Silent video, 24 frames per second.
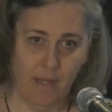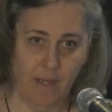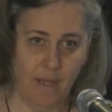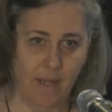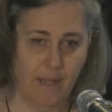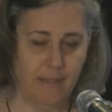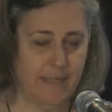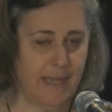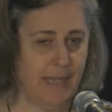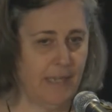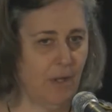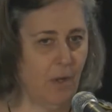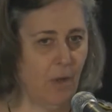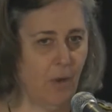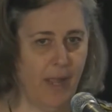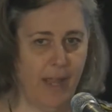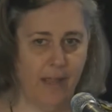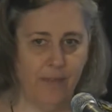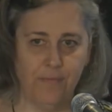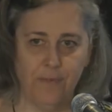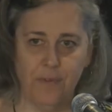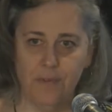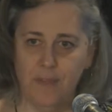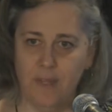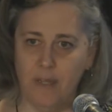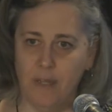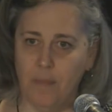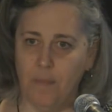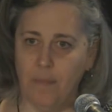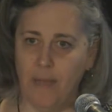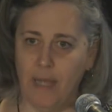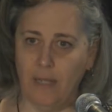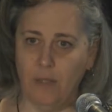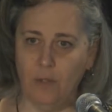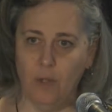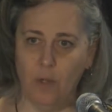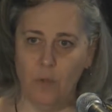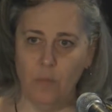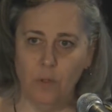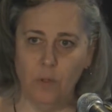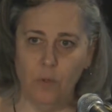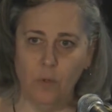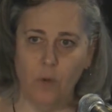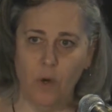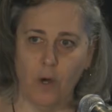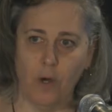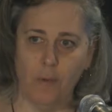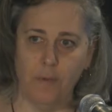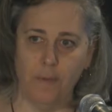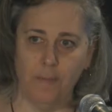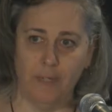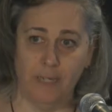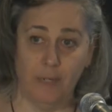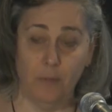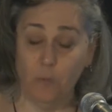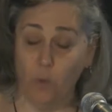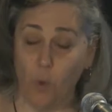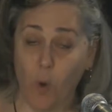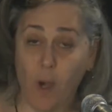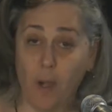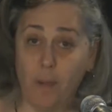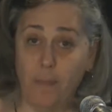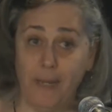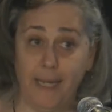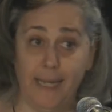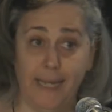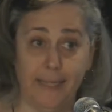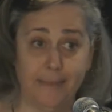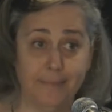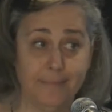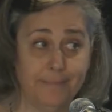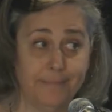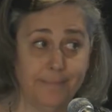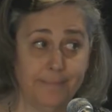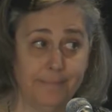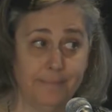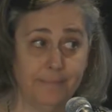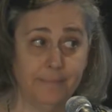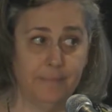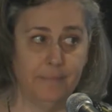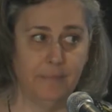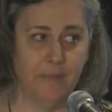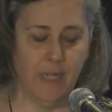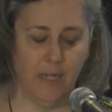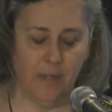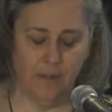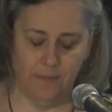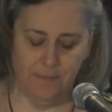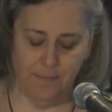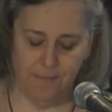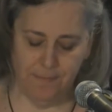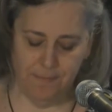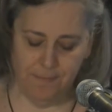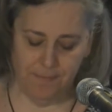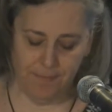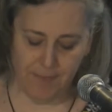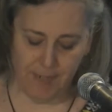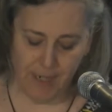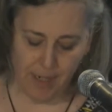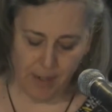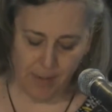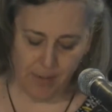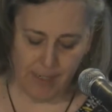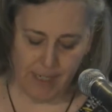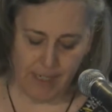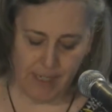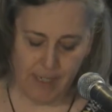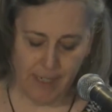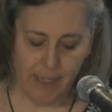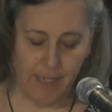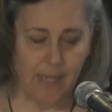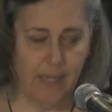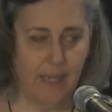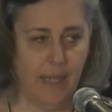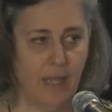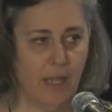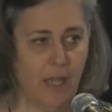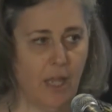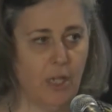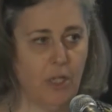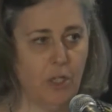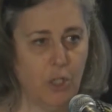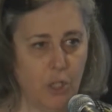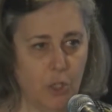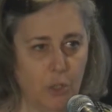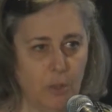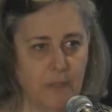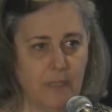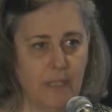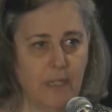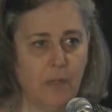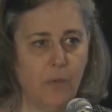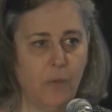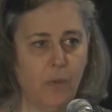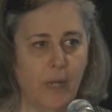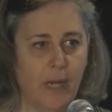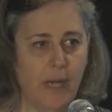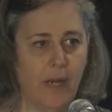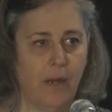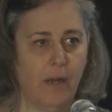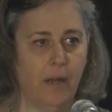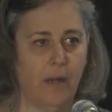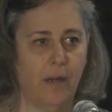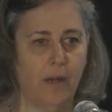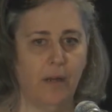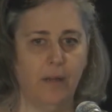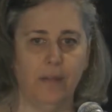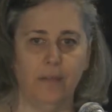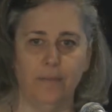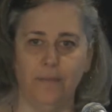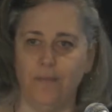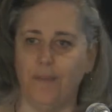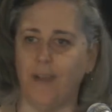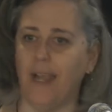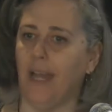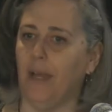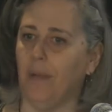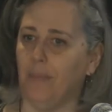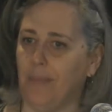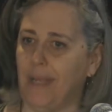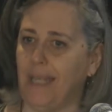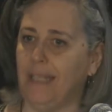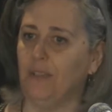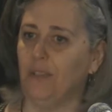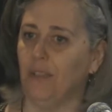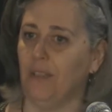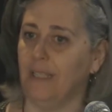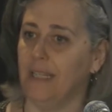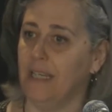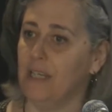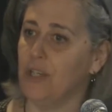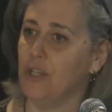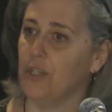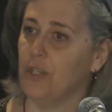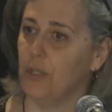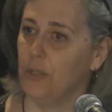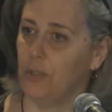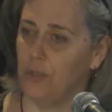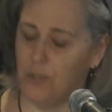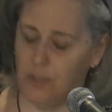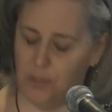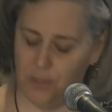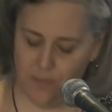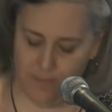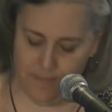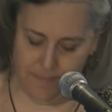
They know everything about global warming. They are very acutely aware of environmental issues.